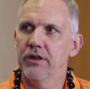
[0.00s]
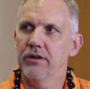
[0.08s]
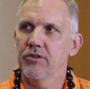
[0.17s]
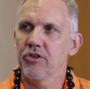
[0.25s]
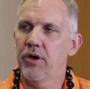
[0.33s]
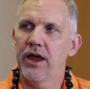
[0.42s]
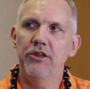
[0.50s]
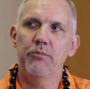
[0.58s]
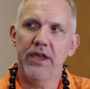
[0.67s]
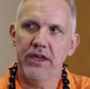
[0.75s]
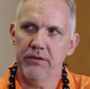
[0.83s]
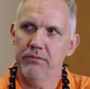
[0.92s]
it? So how do you
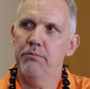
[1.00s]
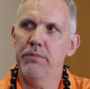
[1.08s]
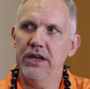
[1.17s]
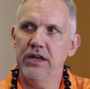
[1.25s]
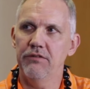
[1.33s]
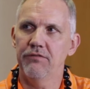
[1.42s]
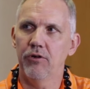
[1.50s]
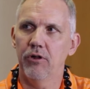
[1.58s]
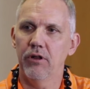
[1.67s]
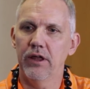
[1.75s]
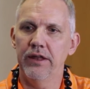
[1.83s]
make it meaningful?